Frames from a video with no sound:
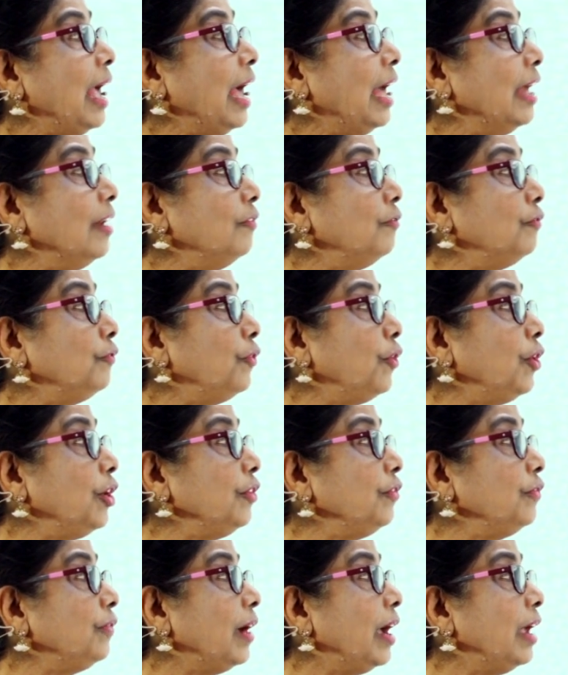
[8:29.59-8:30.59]
And
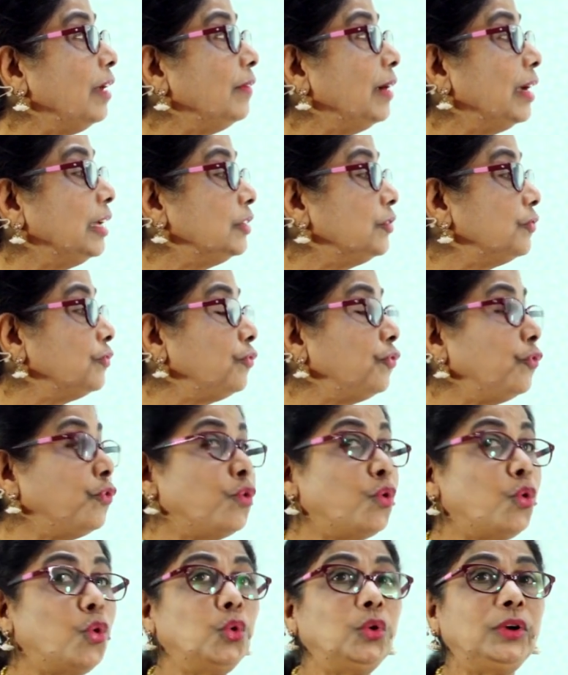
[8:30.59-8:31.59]
forty-five has
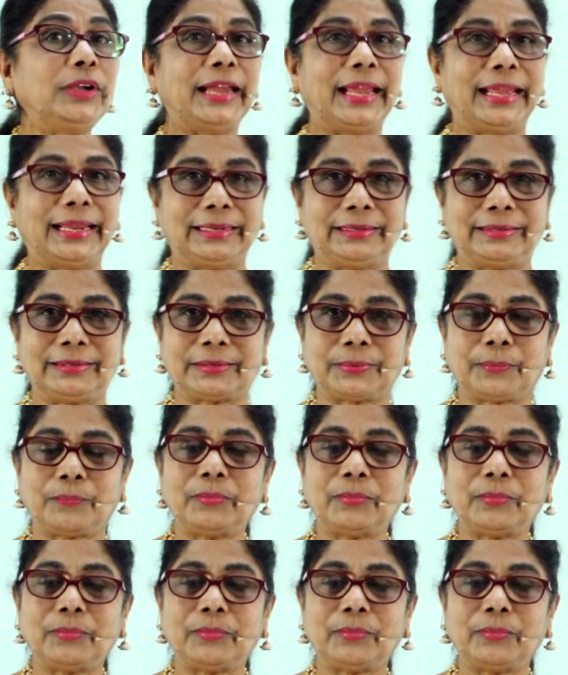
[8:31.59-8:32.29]
four tens.